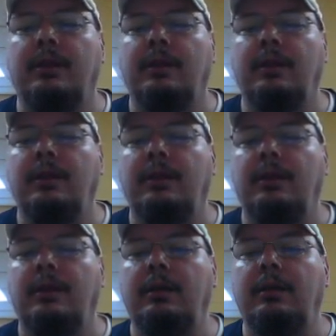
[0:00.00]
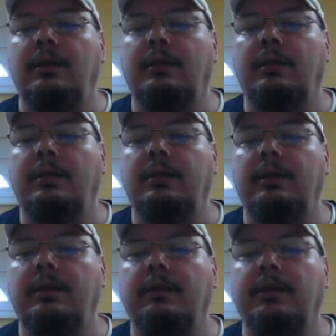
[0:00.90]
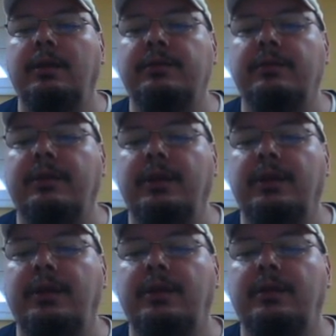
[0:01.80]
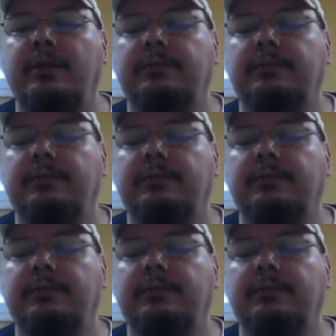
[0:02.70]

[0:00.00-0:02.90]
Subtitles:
and here it is right here.